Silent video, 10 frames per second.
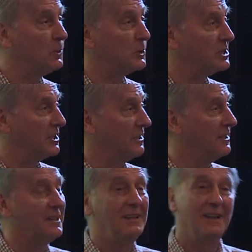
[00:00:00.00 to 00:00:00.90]
water.
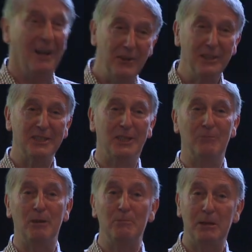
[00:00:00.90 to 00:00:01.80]
I think there's going
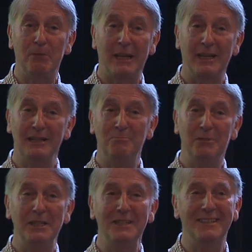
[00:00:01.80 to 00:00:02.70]
to be a big battle in
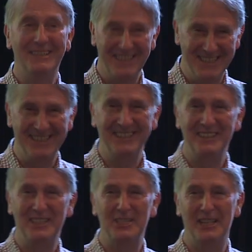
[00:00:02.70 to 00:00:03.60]
Britain
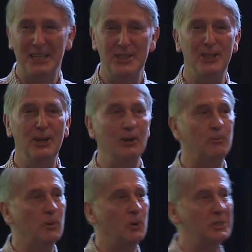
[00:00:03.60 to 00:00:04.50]
this next year
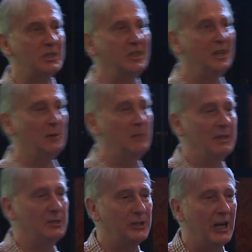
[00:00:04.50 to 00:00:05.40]
on water,
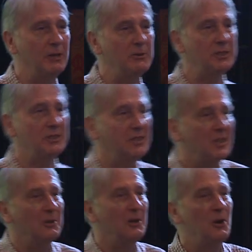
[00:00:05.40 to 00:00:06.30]
about drought, and, you
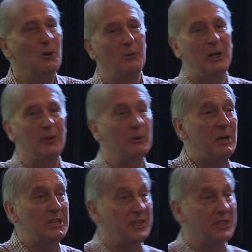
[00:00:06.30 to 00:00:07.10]
know, we on the west